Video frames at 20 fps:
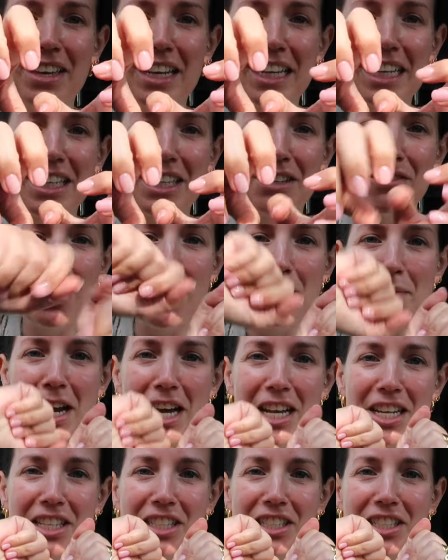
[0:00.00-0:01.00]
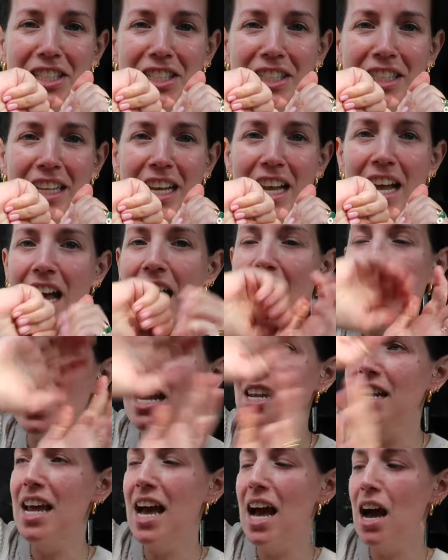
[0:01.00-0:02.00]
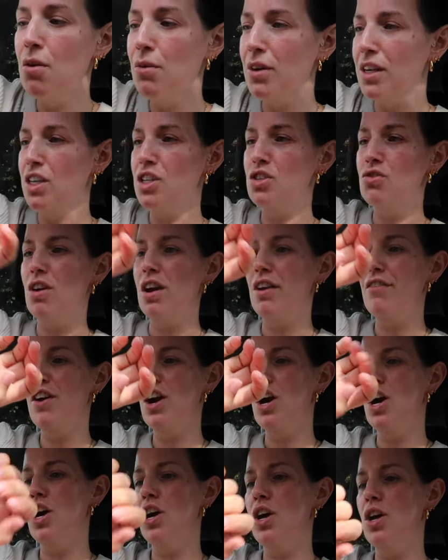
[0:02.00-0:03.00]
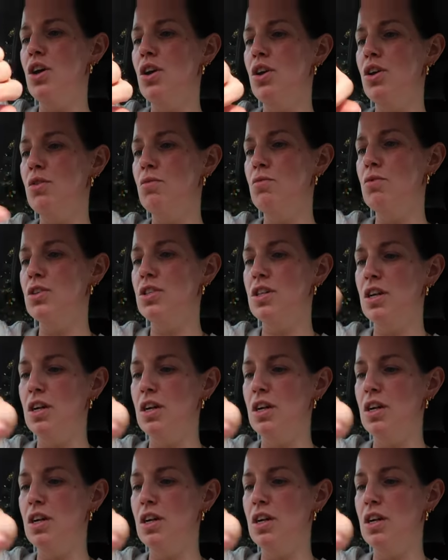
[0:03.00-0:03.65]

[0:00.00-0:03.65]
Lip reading: Thank you very much. And now we're going to drive home. What